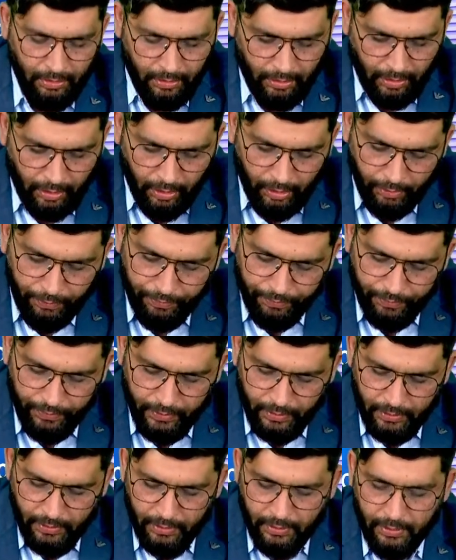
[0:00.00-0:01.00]
of
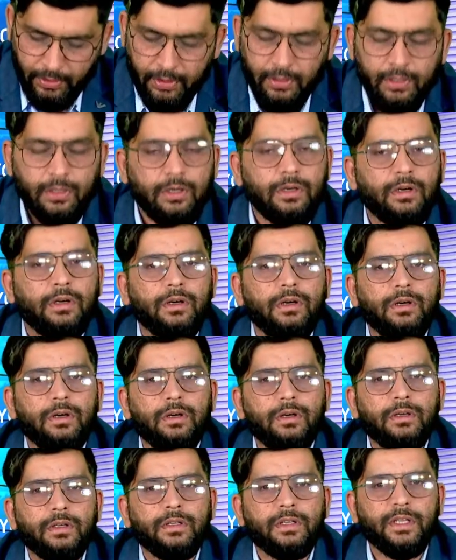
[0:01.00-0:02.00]

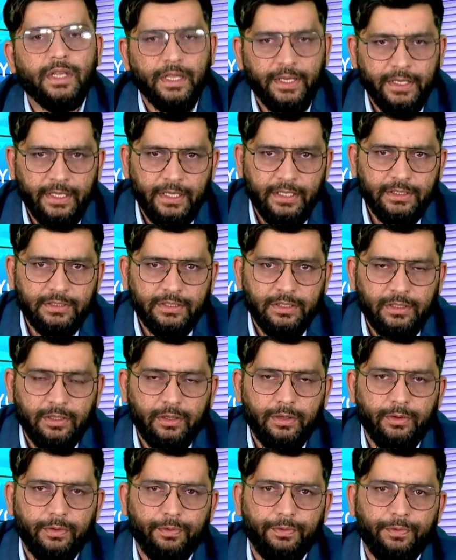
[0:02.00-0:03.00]
careers
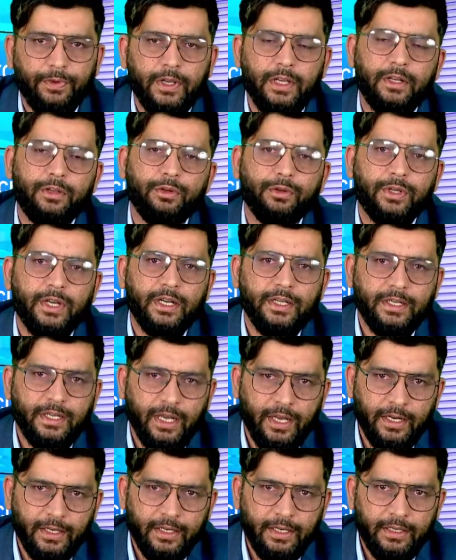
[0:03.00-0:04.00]
where you can
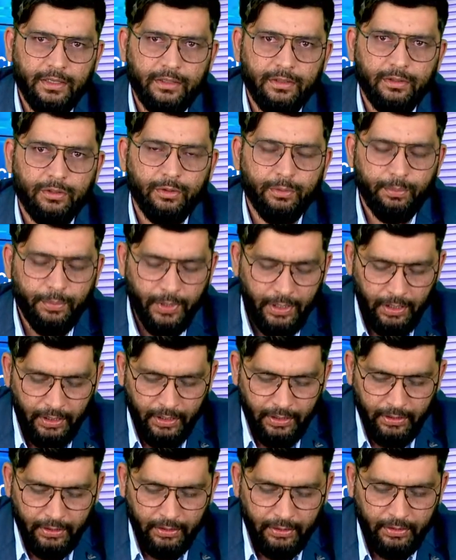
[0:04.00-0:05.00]
target to build
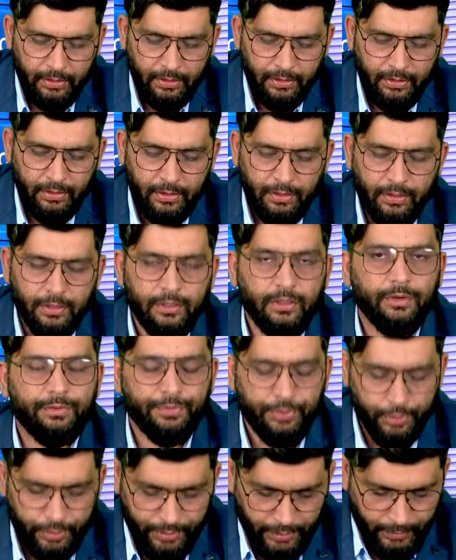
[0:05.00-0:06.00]
your
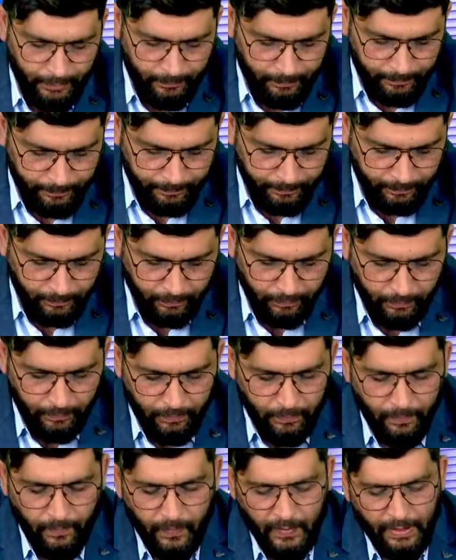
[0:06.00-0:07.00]
future.
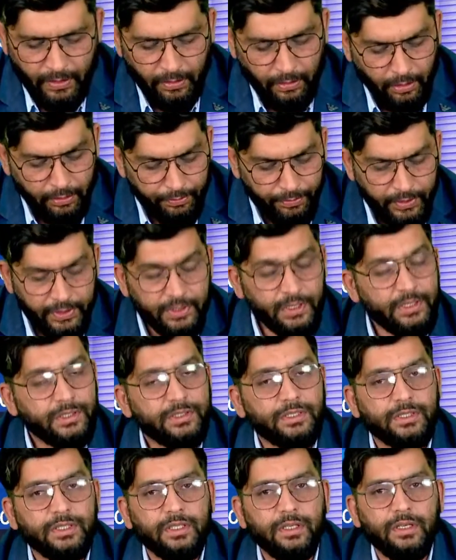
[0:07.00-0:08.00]
Along with
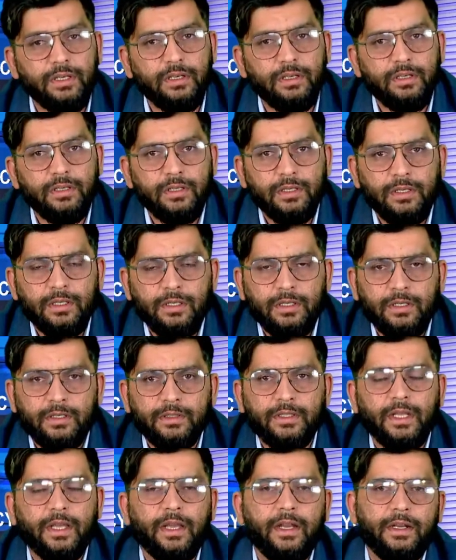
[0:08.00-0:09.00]
this,
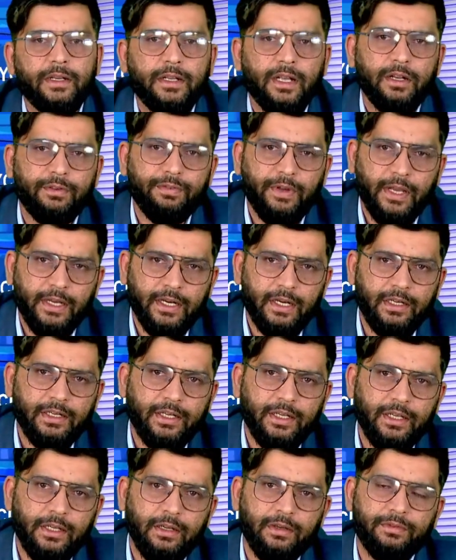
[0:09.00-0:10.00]
the entire
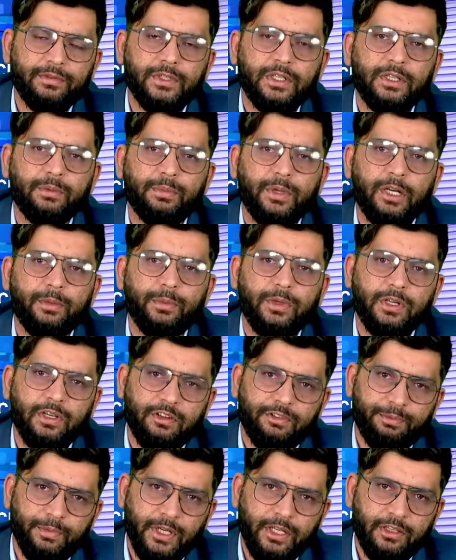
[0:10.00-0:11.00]
faculty of the Department of
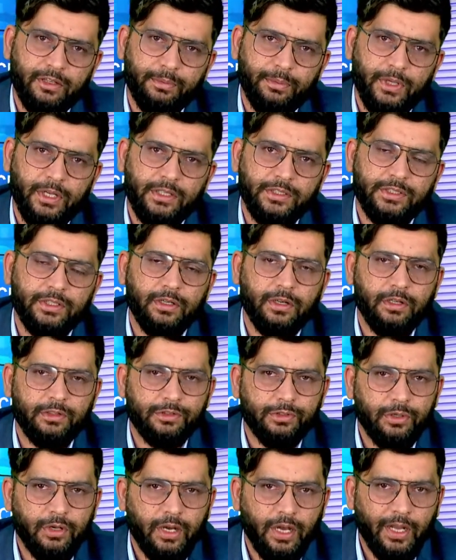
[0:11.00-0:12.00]
Microbiology
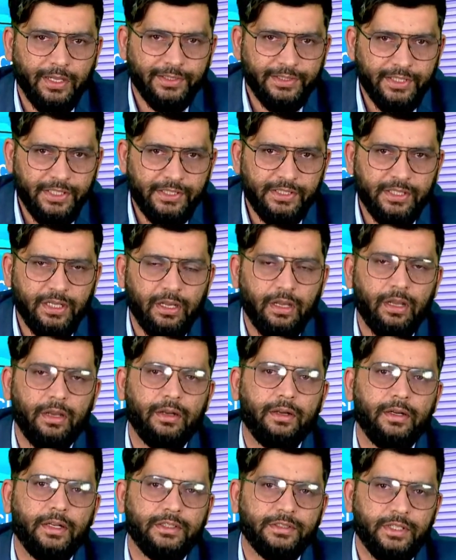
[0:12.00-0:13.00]
also assist in
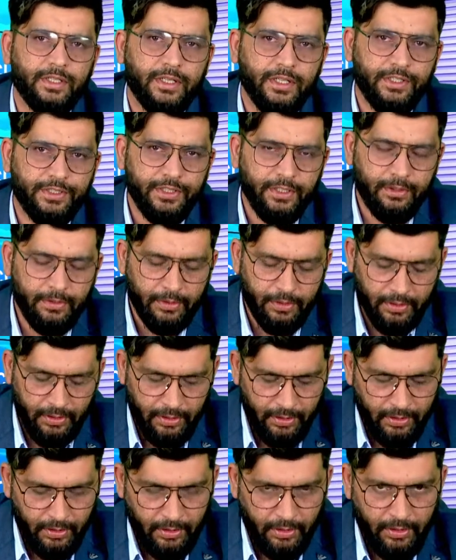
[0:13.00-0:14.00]
dissertation
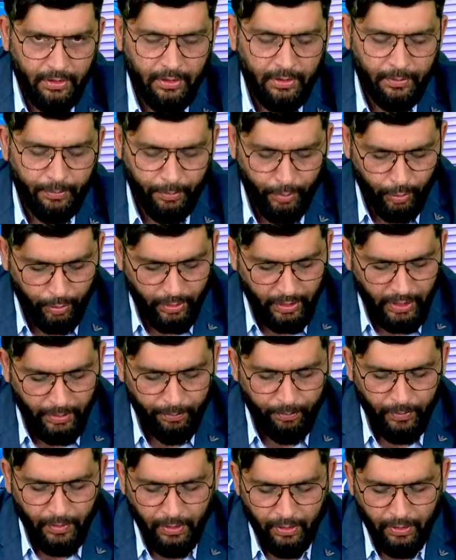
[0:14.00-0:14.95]
program,